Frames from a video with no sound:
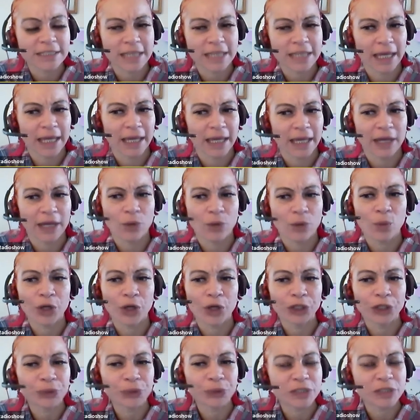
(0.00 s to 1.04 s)
and what are
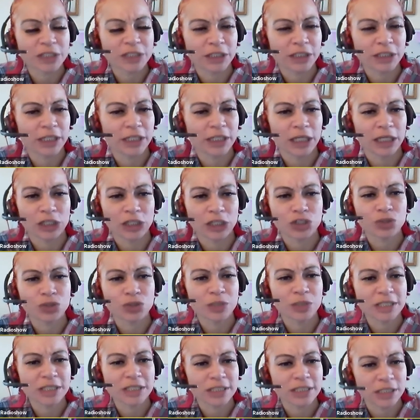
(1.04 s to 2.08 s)
you seeking to
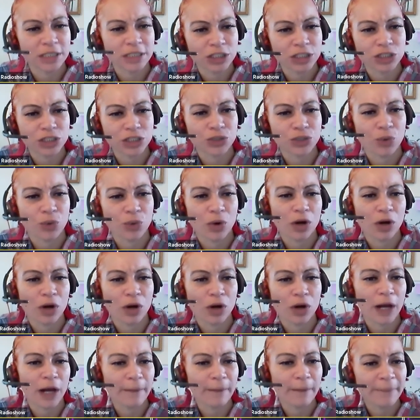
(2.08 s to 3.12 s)
assist your
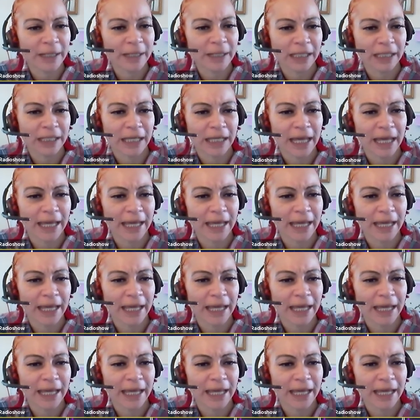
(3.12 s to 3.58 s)
company